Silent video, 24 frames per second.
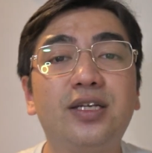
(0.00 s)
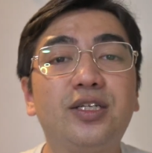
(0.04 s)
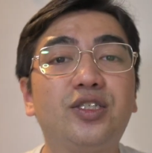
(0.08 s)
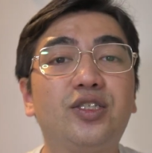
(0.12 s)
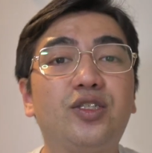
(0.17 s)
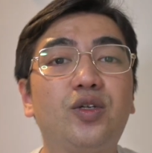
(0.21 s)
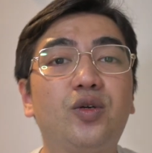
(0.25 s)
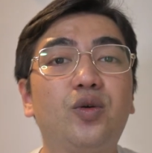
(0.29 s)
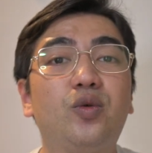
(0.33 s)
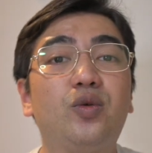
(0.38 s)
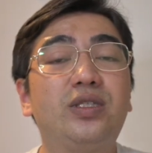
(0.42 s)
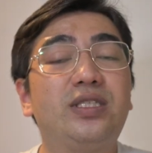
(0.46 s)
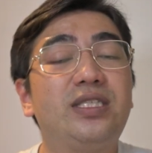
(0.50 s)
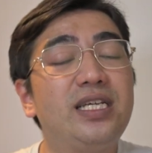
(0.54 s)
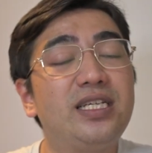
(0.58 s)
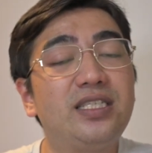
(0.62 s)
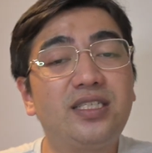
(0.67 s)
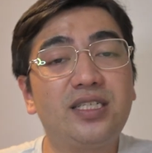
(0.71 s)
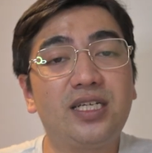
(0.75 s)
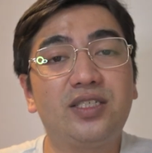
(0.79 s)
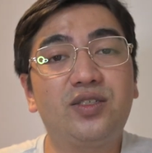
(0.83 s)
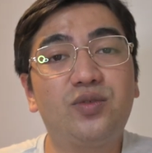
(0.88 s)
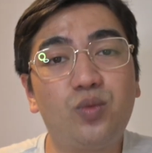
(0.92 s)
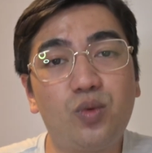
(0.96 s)
So
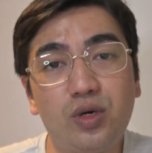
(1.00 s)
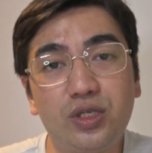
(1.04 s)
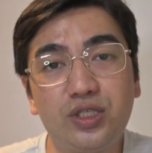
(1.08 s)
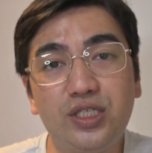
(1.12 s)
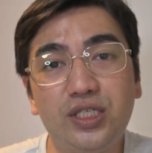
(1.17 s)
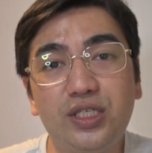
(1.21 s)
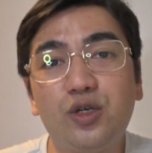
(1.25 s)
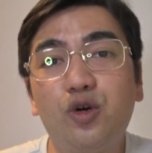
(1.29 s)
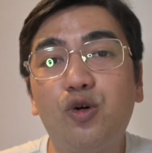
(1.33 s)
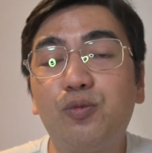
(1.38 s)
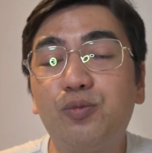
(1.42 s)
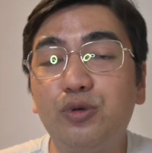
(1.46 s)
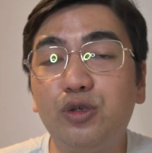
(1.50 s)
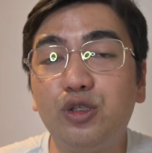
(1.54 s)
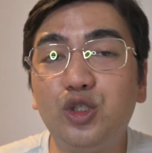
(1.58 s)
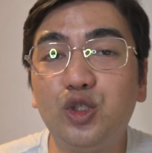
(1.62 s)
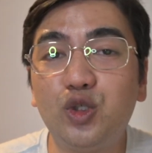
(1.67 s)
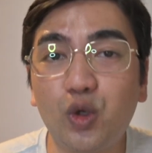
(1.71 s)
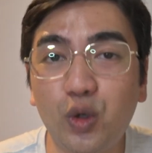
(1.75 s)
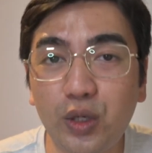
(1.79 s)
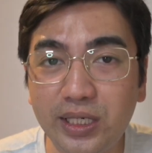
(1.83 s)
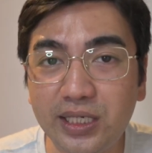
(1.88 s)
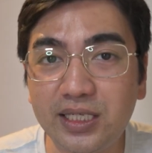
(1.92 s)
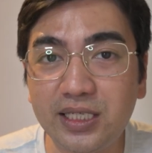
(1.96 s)
thanks guys for watching. Hope you
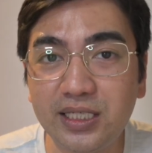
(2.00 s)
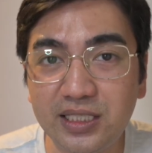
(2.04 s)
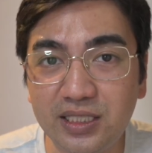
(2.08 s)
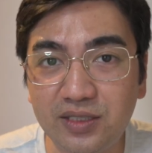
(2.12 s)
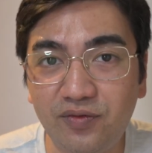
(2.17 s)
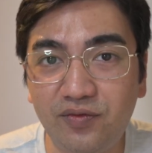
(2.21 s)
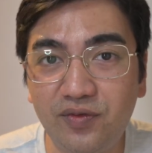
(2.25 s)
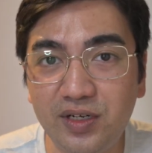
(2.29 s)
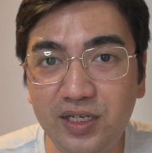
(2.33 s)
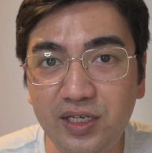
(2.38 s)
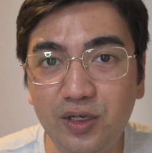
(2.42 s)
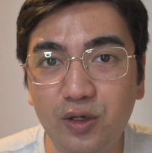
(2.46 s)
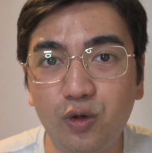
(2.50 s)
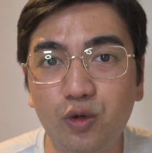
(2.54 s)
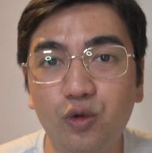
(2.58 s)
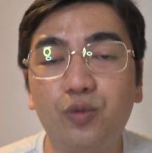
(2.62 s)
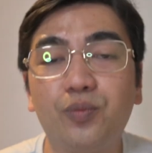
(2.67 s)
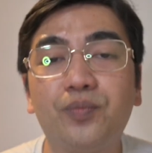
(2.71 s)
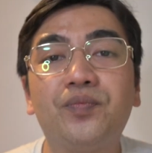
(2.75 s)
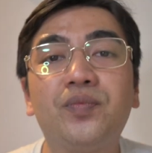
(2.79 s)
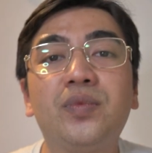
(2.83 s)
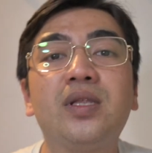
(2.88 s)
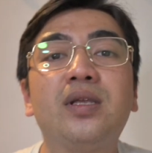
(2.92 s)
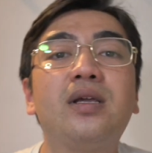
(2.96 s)
enjoyed this video.